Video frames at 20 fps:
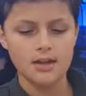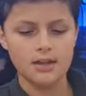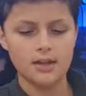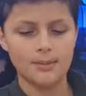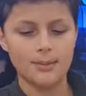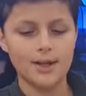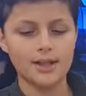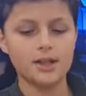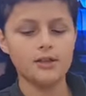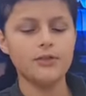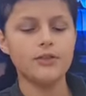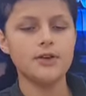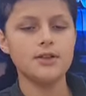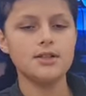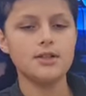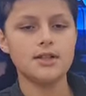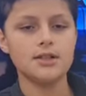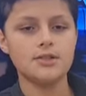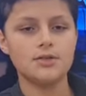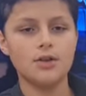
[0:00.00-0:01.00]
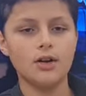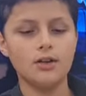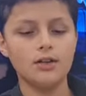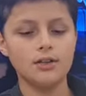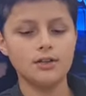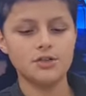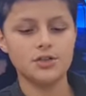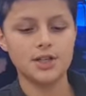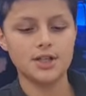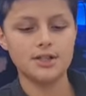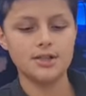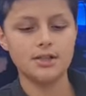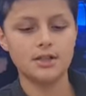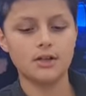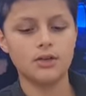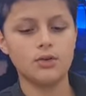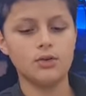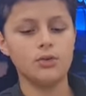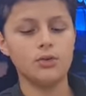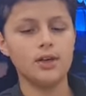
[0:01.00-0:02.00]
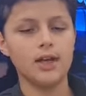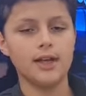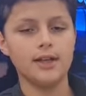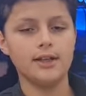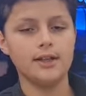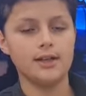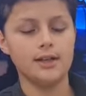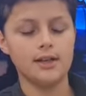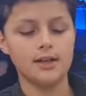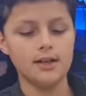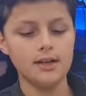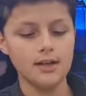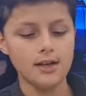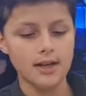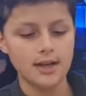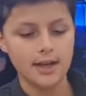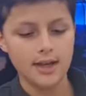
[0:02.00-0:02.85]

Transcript: The metaverse is not just a cool idea;